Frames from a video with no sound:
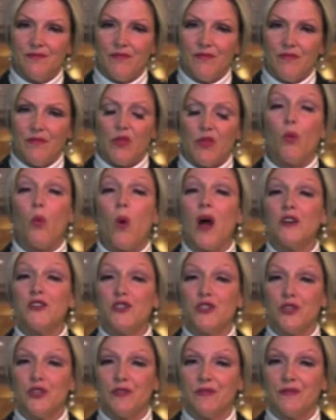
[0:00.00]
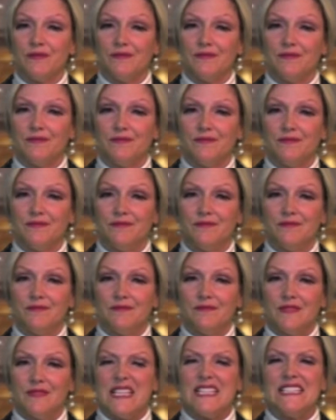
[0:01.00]
the watcher,
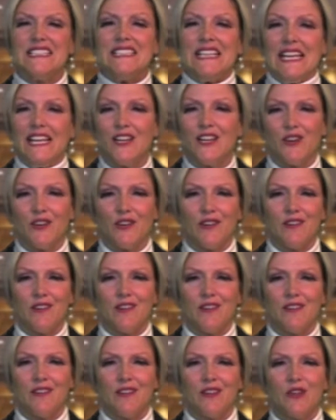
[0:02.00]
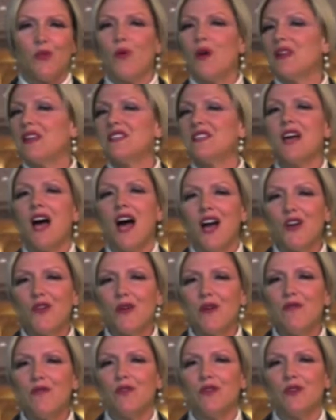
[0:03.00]
the seeker, the one that's
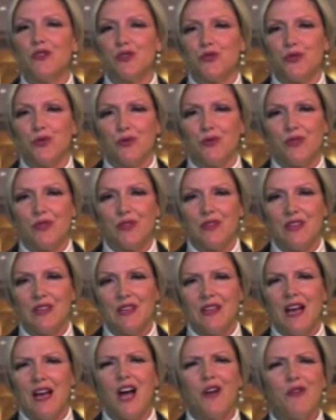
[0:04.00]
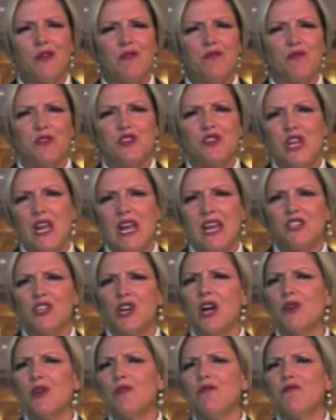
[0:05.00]
hungry for the truth, hungry for change,
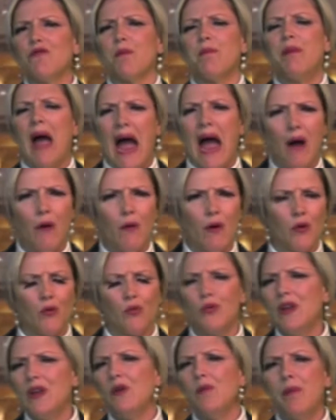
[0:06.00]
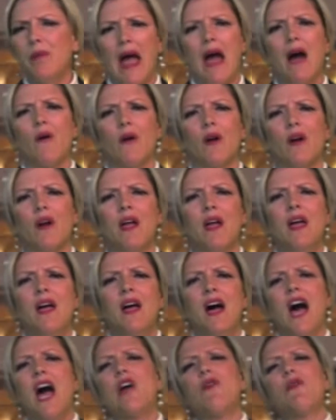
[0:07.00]
hungry for power, real power,
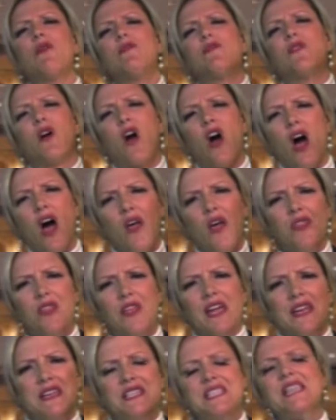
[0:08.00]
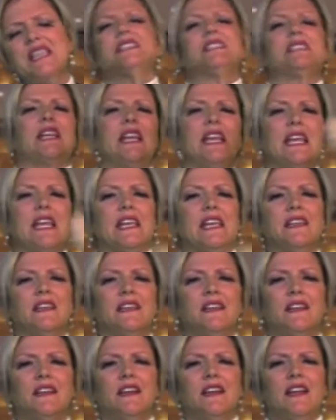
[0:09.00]
hungry for authenticity,
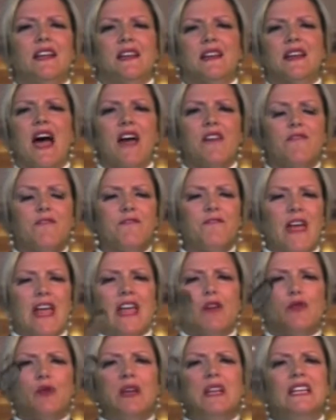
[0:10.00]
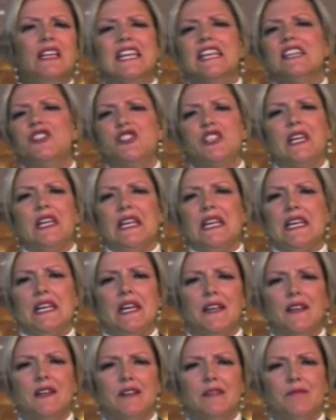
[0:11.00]
not fake religion,
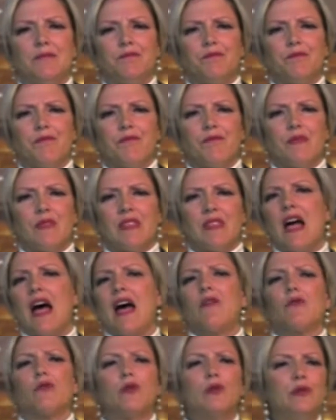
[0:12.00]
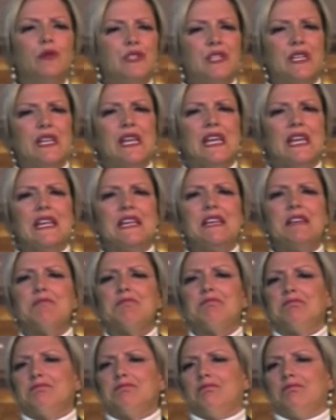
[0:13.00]
not routine
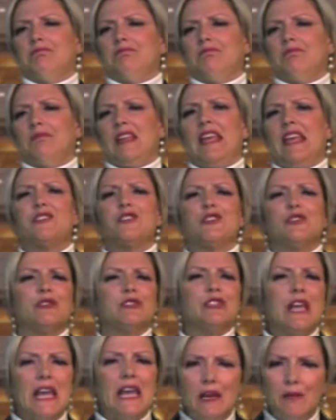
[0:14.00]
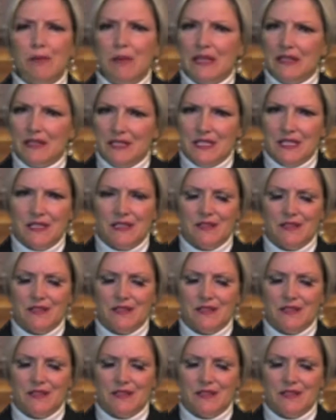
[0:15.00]
entertainment.